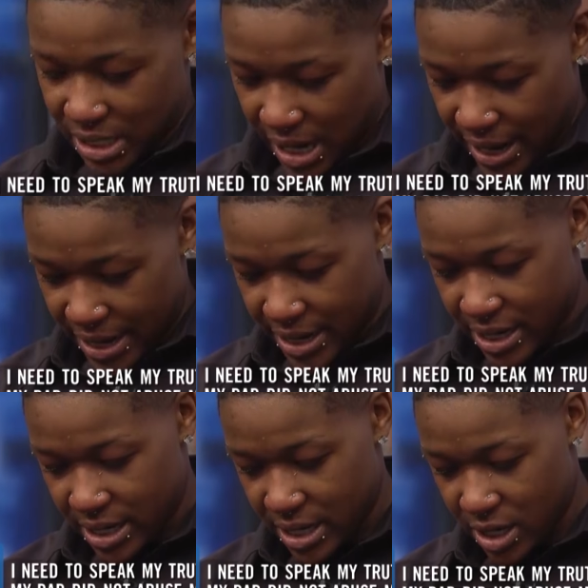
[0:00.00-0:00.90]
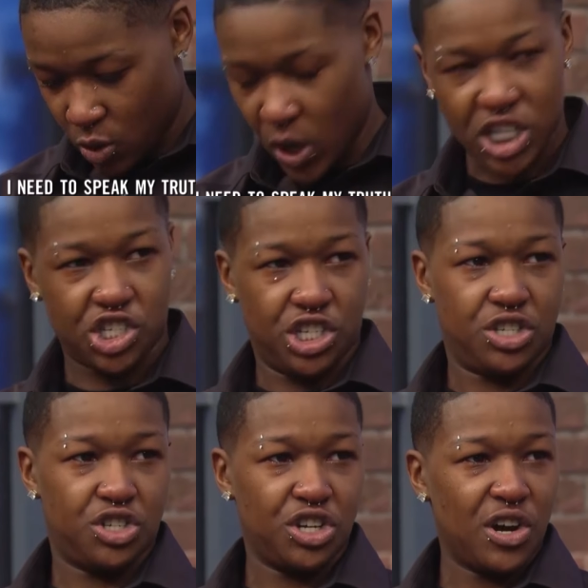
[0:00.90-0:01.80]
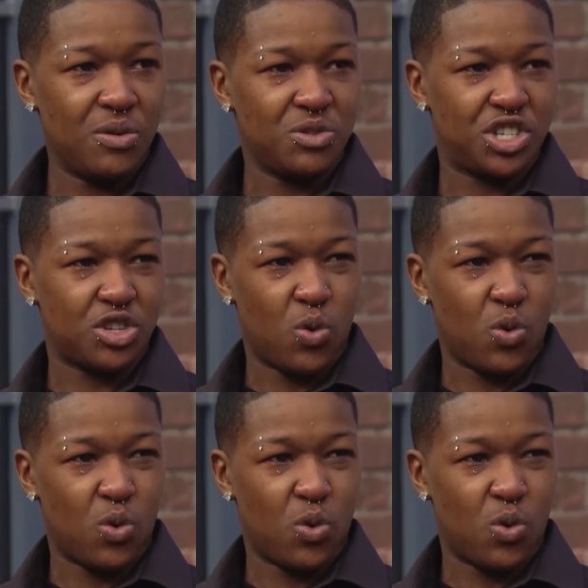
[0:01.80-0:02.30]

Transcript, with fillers: like questions, you know, it was just